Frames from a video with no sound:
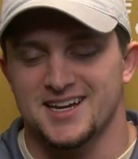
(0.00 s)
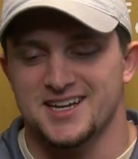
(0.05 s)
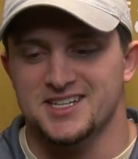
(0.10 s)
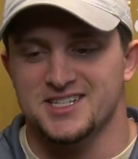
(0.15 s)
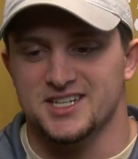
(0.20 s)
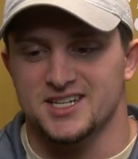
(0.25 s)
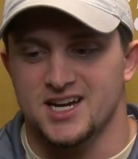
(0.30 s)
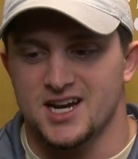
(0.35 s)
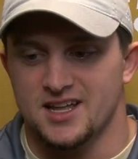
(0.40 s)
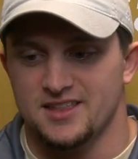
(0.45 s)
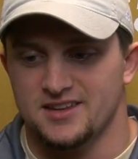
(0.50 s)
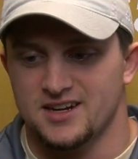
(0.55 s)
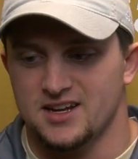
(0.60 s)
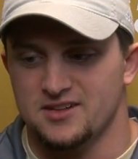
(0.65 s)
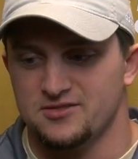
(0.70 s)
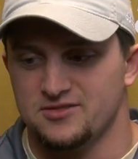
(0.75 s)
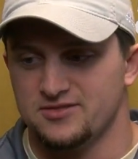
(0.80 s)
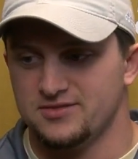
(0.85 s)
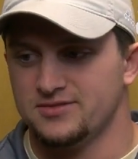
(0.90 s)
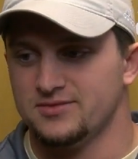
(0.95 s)
he's a guy that
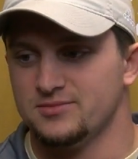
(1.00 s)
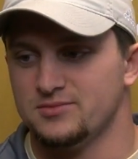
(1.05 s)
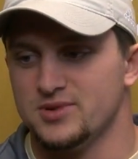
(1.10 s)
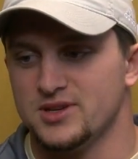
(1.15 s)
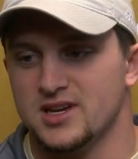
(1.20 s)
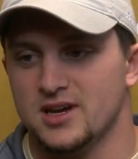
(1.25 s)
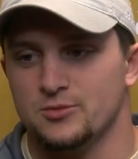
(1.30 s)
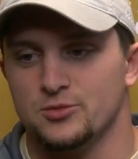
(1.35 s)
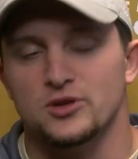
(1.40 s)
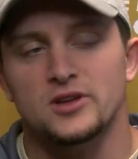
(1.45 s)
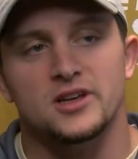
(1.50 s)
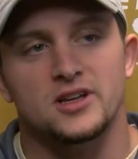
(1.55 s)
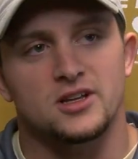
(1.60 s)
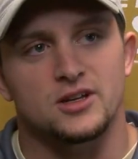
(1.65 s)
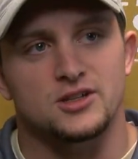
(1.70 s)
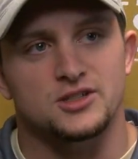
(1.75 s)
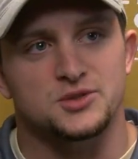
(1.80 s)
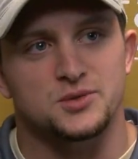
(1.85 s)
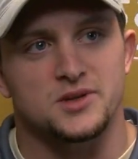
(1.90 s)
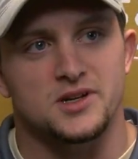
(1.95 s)
I've become really
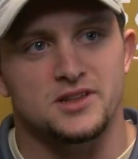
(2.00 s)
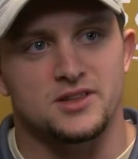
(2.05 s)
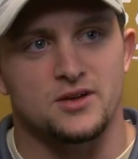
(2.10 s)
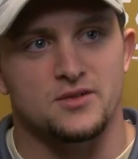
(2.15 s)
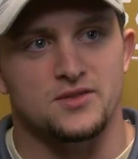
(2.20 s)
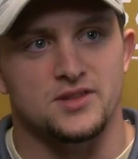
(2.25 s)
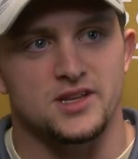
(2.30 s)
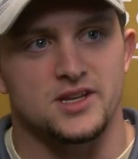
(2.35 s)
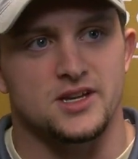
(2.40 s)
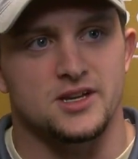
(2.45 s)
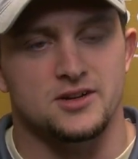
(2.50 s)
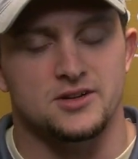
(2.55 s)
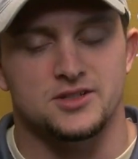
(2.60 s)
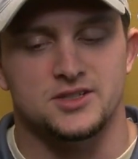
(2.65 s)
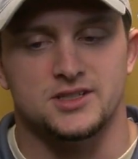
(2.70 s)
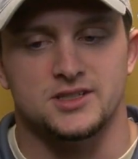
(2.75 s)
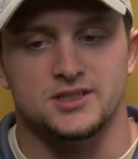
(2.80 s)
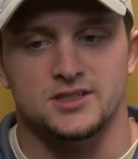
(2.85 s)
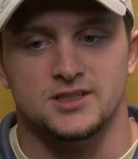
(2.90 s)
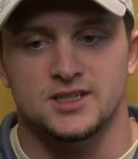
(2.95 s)
close with over the
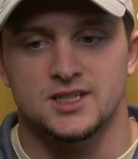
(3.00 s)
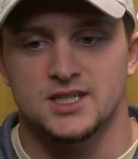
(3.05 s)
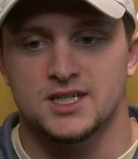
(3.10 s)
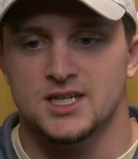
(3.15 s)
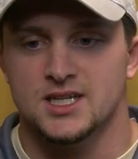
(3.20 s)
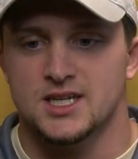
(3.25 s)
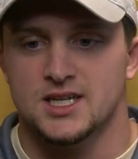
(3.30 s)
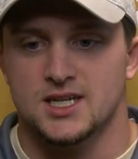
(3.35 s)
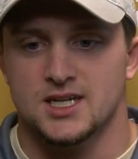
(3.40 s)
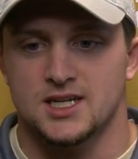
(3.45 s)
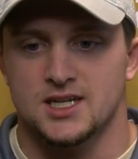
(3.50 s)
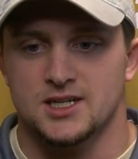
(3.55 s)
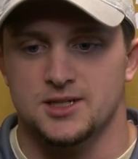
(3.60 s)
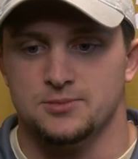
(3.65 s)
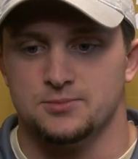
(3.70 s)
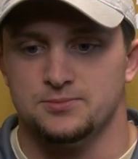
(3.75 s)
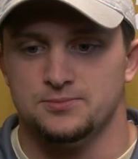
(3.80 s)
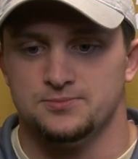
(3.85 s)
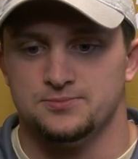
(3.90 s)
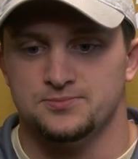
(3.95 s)
years, and
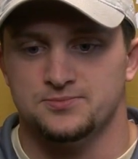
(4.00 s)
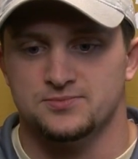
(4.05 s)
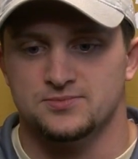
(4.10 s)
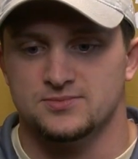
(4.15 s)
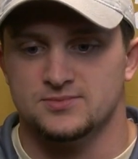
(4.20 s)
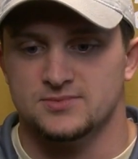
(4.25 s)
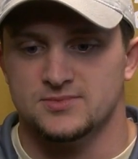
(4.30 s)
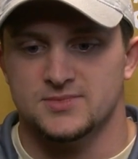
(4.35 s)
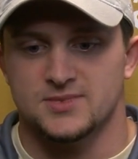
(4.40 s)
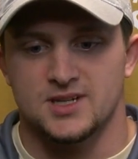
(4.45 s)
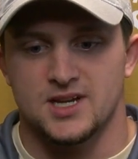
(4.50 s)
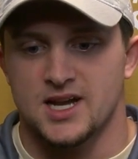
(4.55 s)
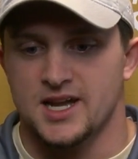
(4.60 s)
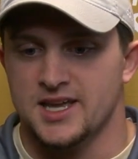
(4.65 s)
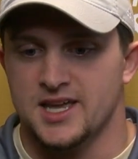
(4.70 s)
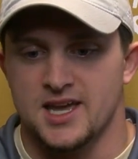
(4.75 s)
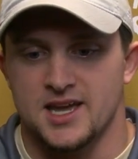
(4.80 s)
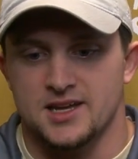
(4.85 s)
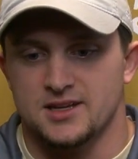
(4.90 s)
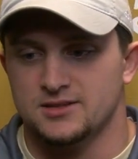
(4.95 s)
I
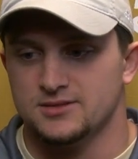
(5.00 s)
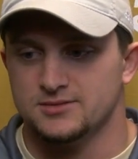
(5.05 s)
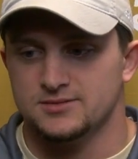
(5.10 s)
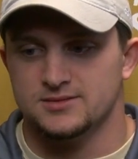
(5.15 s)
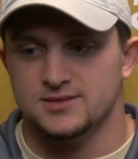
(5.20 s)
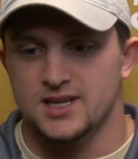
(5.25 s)
can't